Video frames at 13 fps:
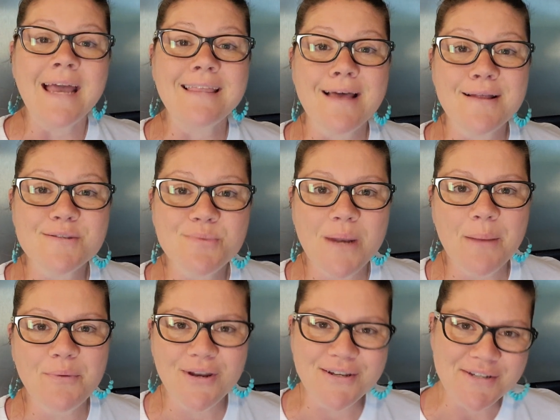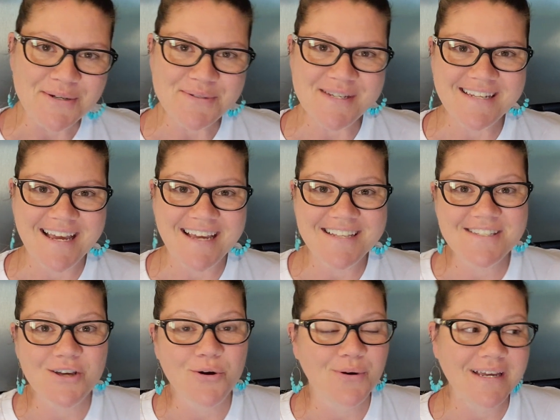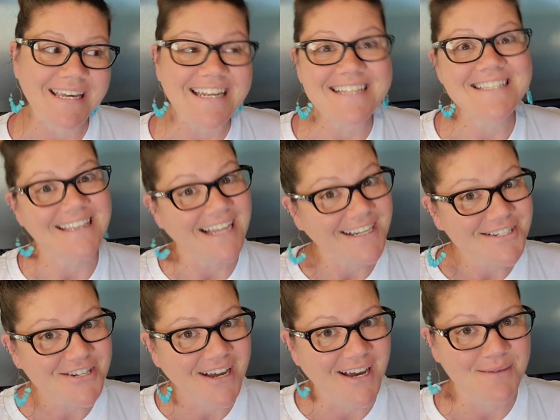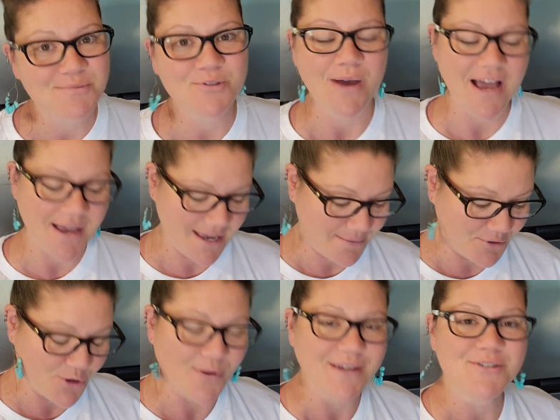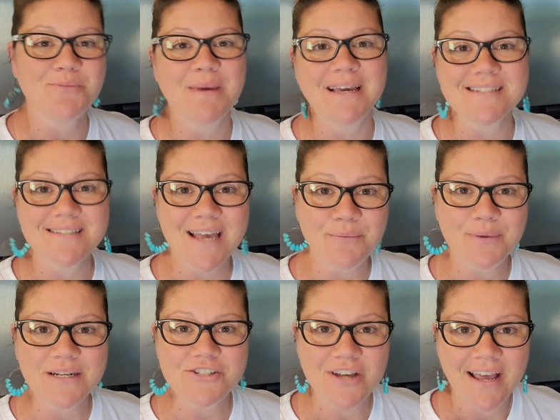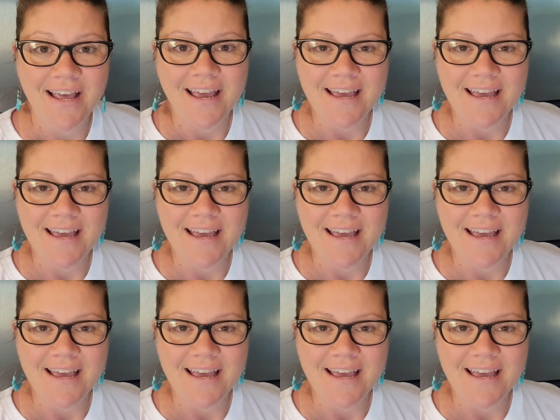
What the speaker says: And that's what I'm going to do today. So it is lunchtime, so I am going to make a sandwich,